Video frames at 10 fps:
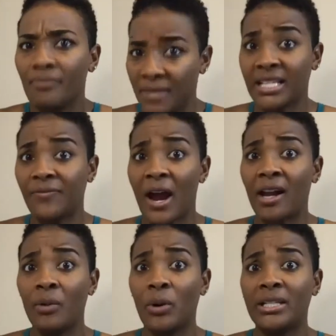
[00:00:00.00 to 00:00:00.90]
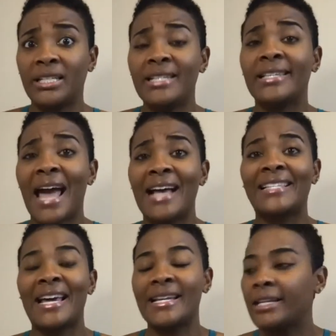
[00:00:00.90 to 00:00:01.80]
that's frankly what it is,
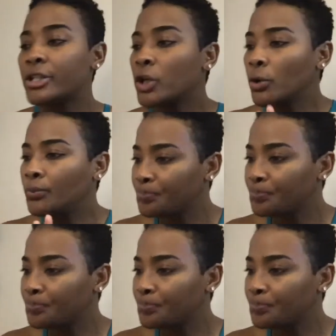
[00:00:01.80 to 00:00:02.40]
gaslighting. So